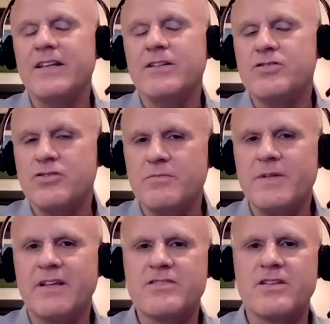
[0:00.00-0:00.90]
you should be
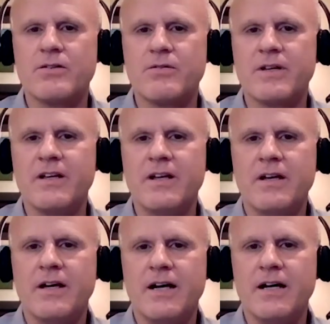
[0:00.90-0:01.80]
considering
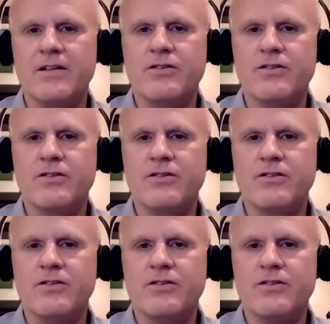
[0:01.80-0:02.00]
uh,